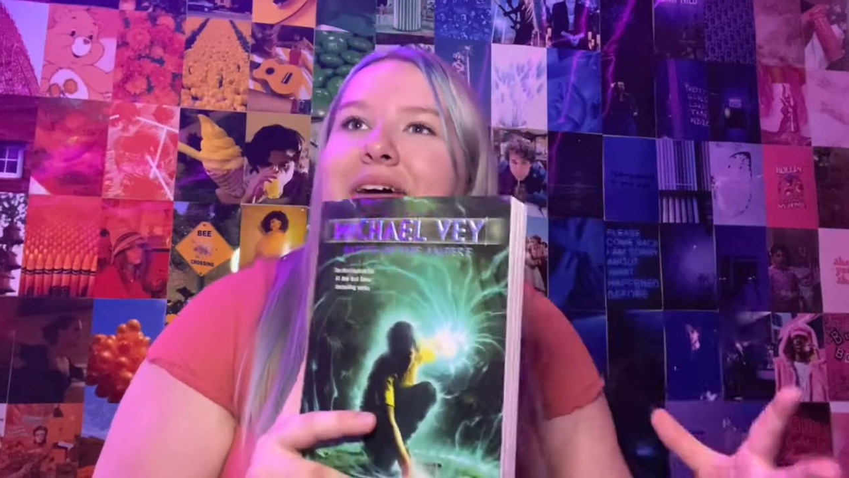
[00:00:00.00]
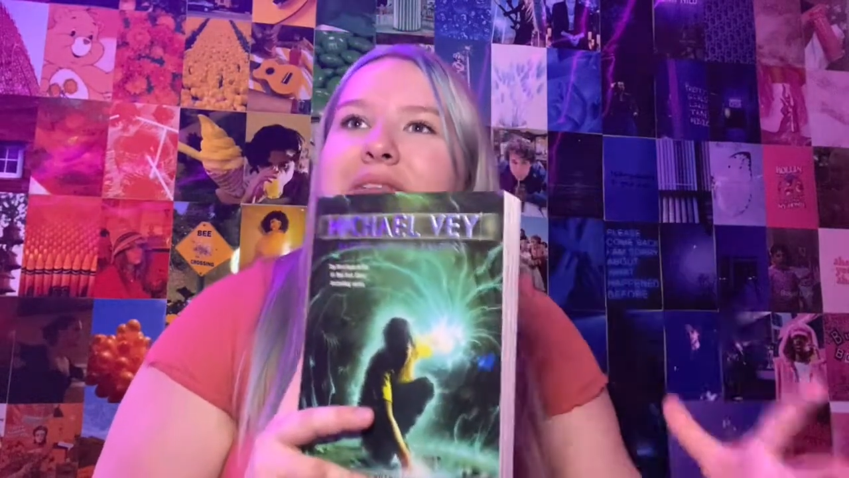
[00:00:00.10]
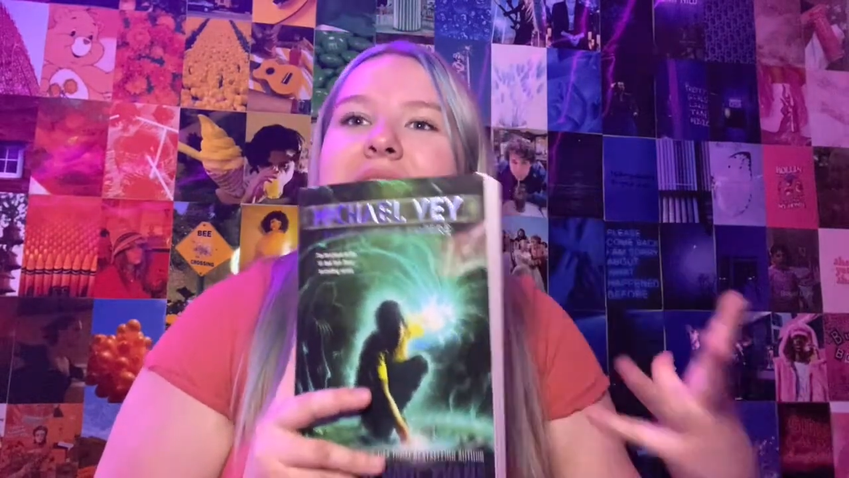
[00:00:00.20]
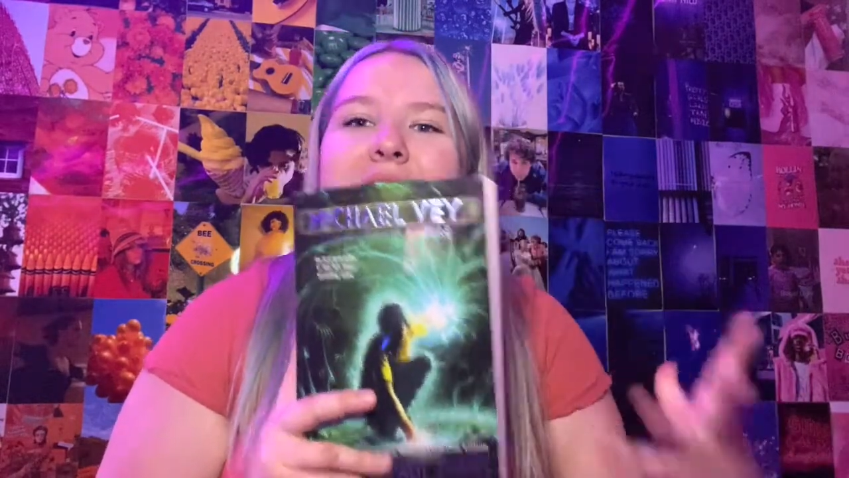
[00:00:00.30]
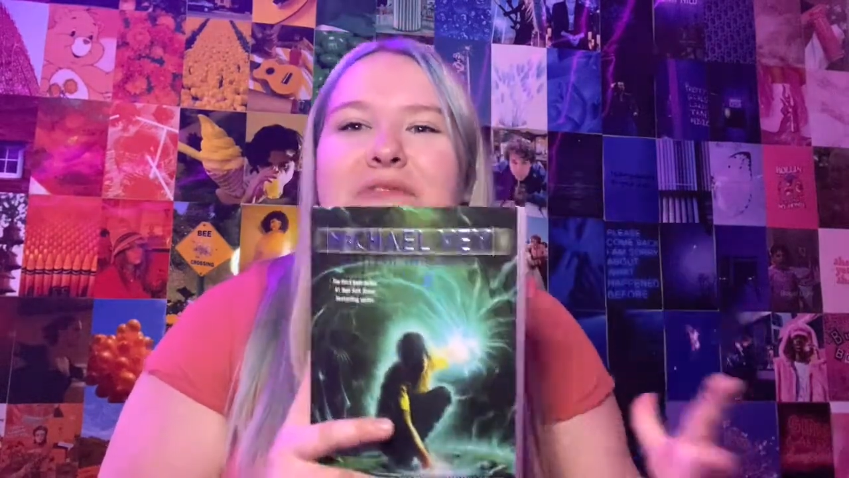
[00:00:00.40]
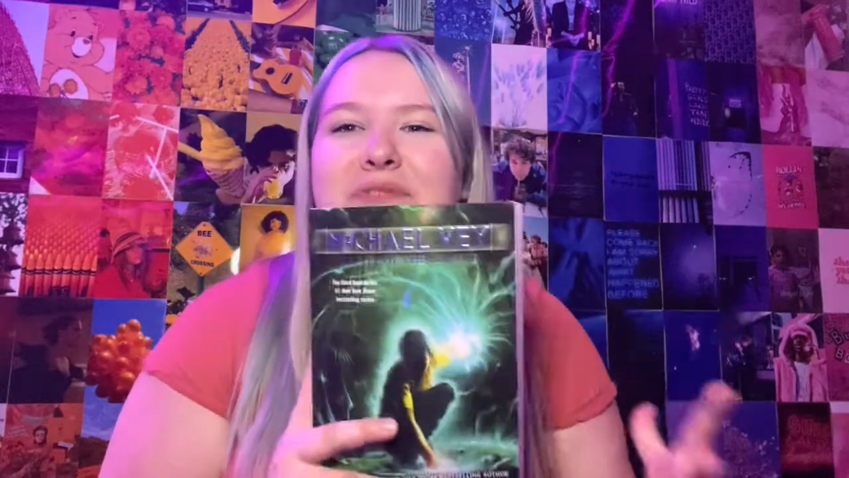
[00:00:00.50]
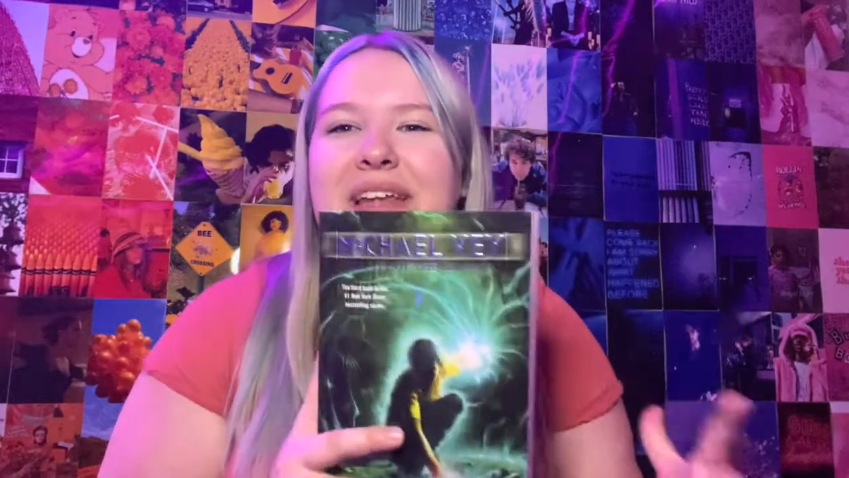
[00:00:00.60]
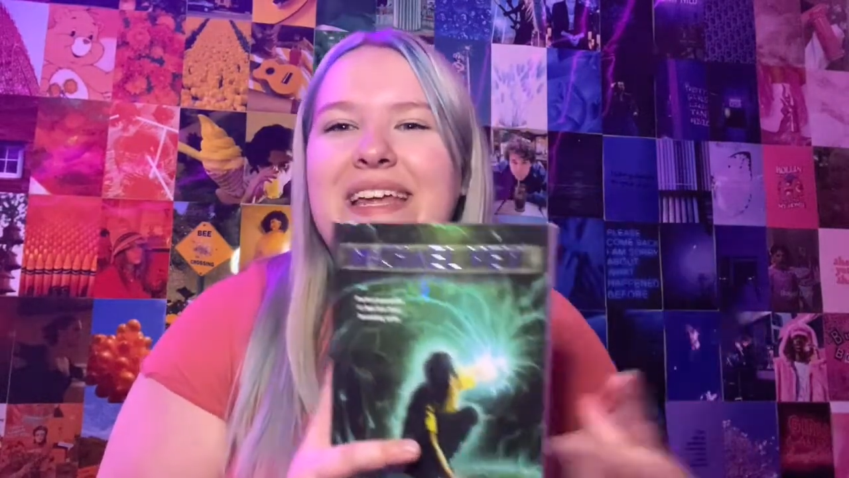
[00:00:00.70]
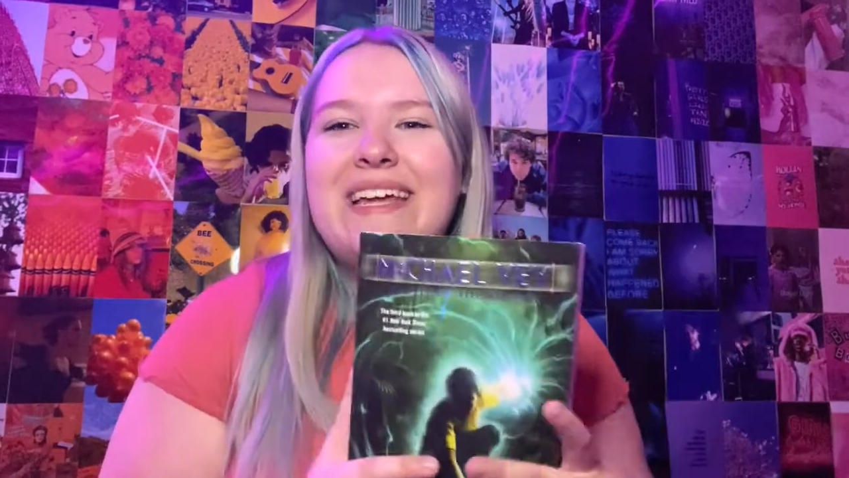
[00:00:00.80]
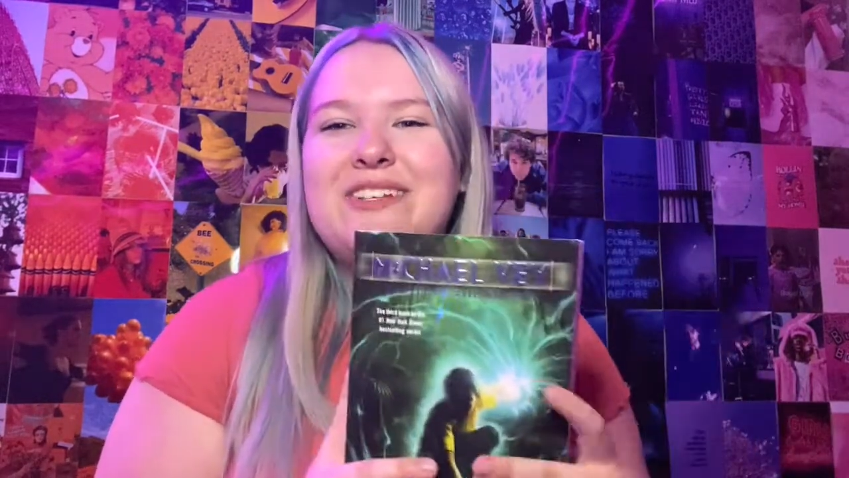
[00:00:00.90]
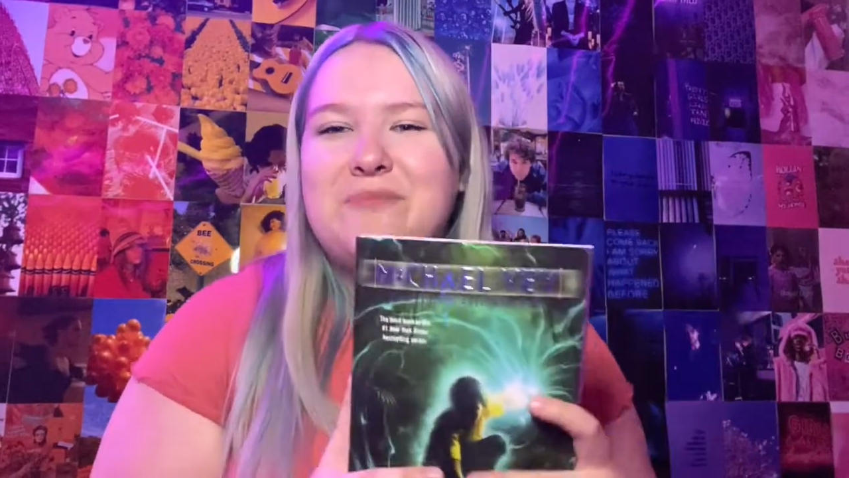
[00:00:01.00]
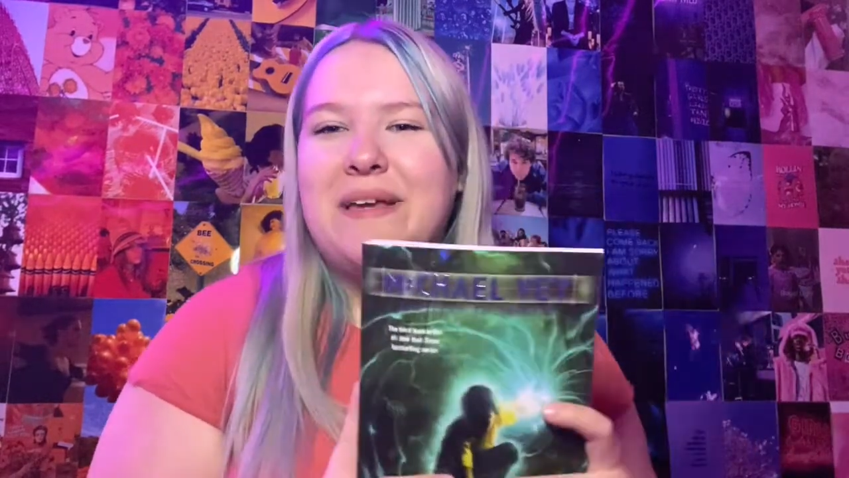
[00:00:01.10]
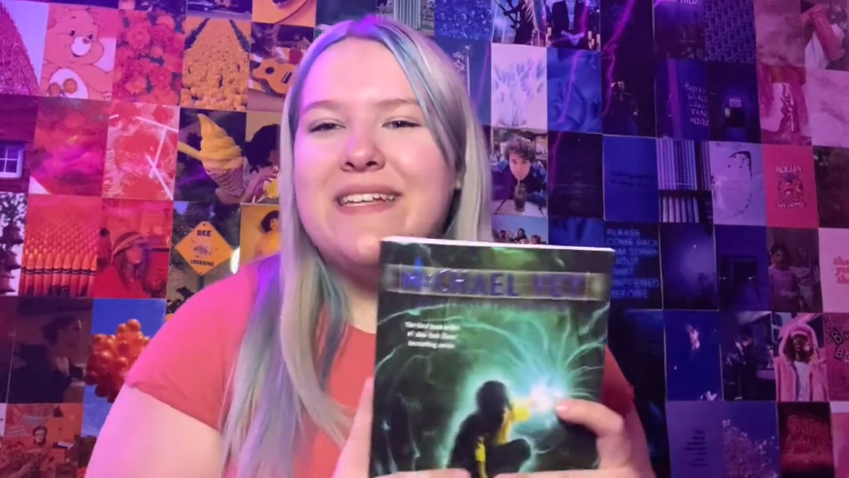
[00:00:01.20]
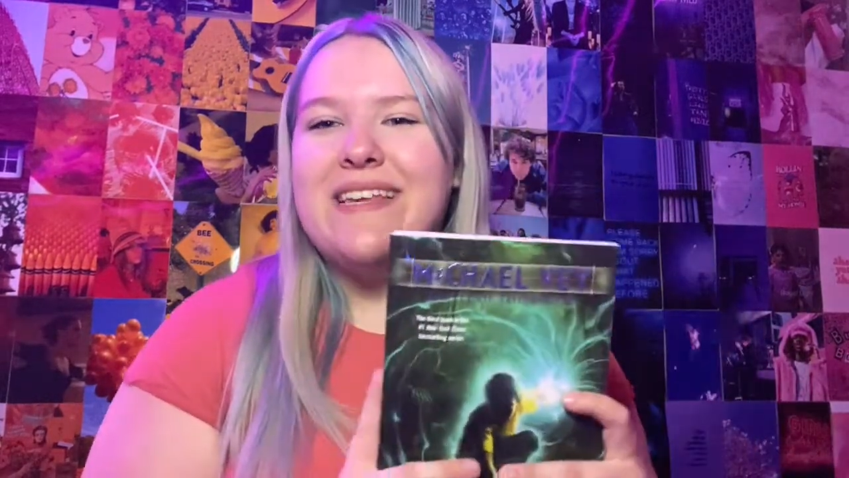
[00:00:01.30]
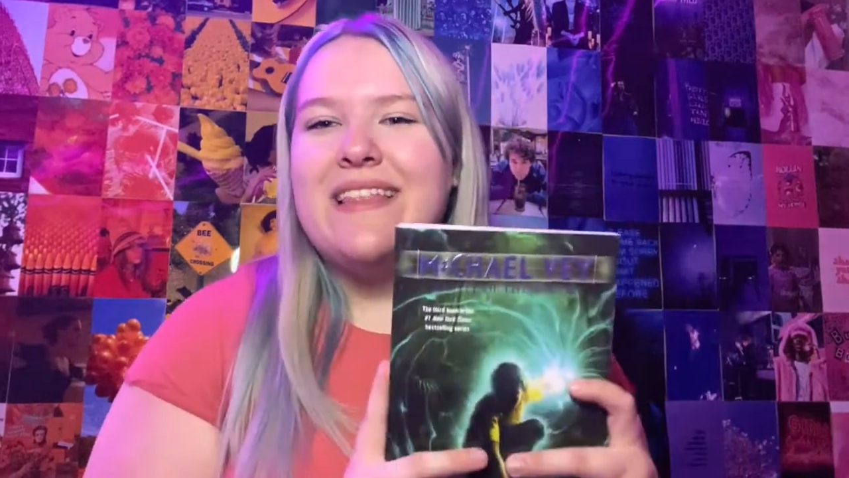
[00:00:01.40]
love reading it just
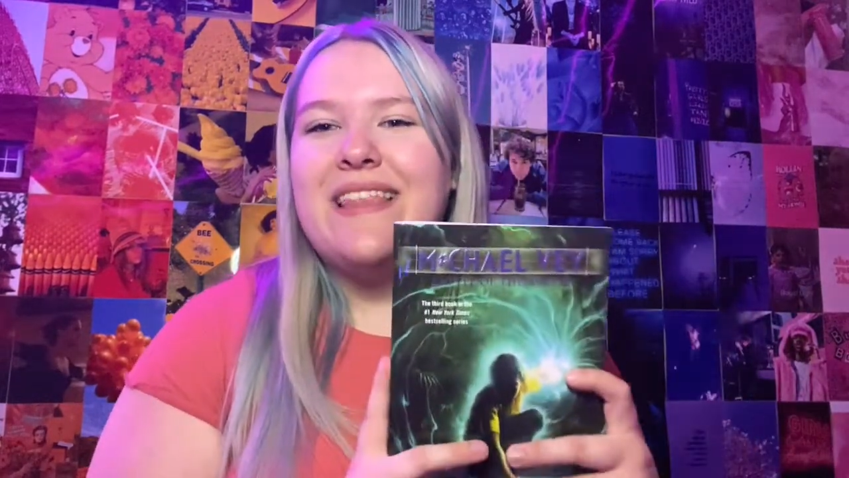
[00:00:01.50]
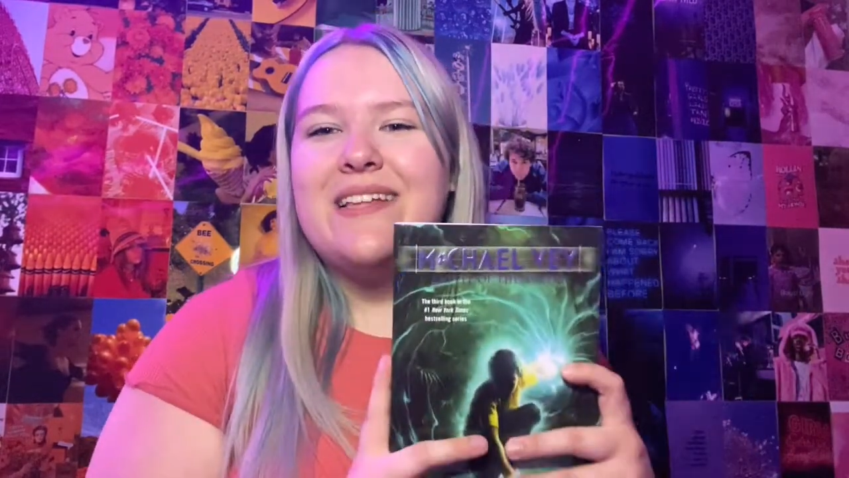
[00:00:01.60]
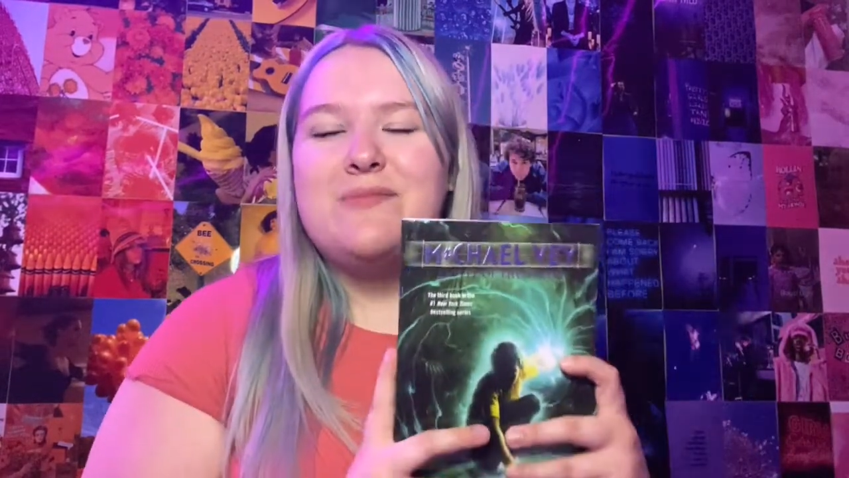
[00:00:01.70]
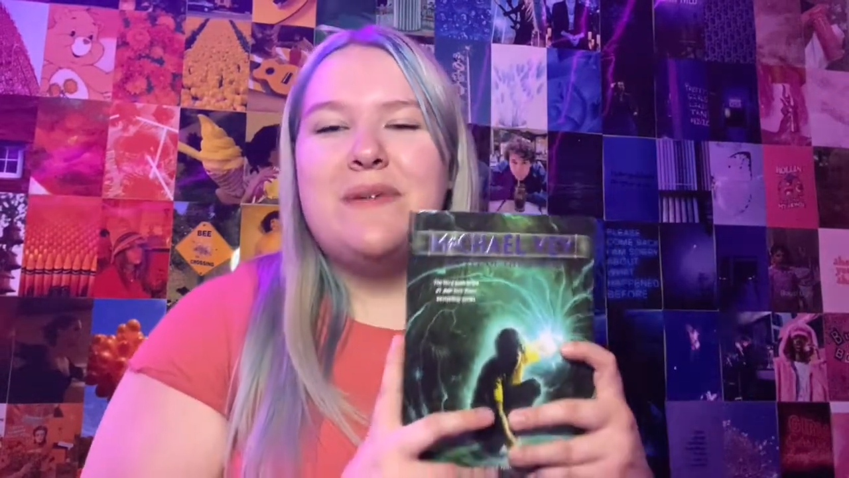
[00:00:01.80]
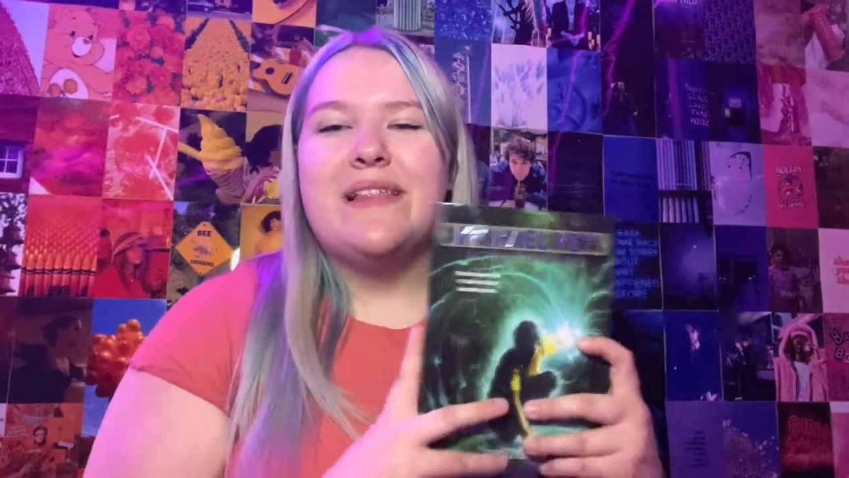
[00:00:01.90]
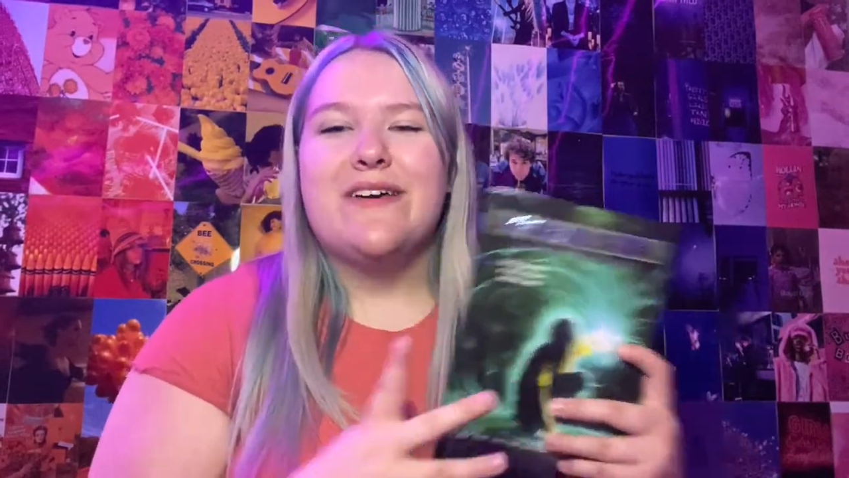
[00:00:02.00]
because it lets me